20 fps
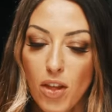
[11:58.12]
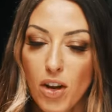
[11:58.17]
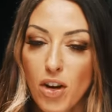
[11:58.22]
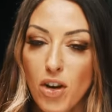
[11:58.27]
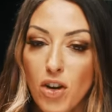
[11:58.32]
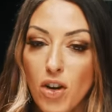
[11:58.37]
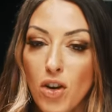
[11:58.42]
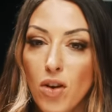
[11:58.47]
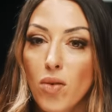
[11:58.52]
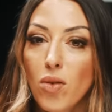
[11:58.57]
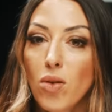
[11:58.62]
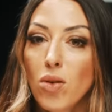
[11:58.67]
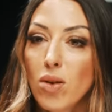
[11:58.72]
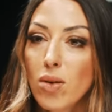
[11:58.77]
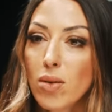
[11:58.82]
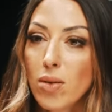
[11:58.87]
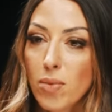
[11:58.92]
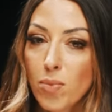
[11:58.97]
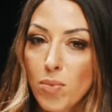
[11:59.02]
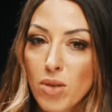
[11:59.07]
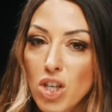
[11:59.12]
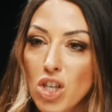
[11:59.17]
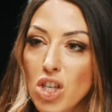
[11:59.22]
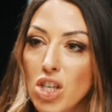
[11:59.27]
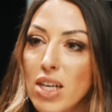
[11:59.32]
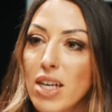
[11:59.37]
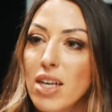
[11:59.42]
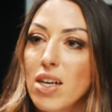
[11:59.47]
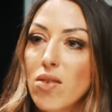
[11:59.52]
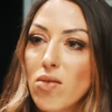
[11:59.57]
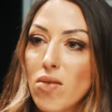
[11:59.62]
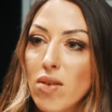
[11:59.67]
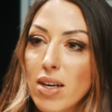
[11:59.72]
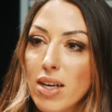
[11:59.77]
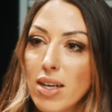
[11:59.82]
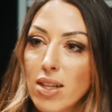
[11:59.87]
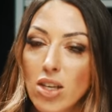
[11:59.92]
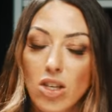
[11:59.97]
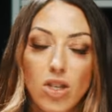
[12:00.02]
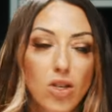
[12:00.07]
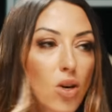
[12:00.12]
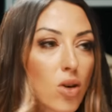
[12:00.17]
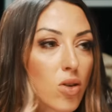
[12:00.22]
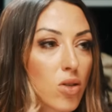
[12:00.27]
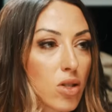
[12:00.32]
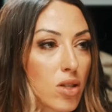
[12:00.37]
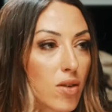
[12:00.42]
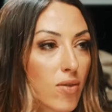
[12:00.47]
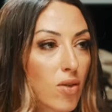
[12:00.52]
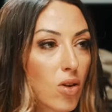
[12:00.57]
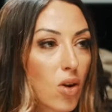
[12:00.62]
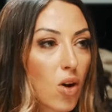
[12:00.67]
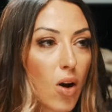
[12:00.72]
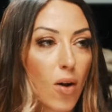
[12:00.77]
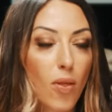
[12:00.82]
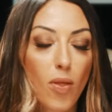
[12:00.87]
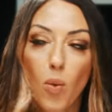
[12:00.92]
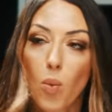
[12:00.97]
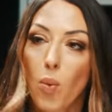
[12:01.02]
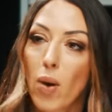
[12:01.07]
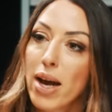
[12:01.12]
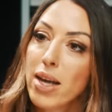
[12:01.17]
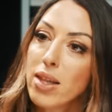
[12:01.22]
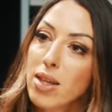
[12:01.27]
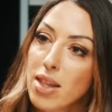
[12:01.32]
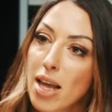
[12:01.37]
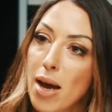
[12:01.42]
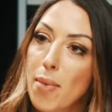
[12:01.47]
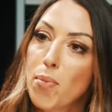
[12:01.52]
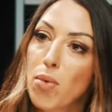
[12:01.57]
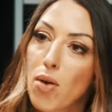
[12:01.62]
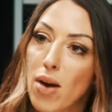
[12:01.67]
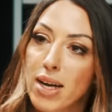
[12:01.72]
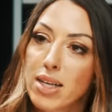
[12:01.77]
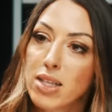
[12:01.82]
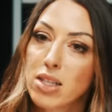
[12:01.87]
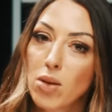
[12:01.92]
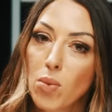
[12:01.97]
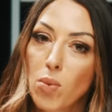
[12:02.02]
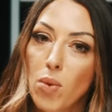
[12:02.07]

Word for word: The neural machinery that dogs have got, the way that their brains are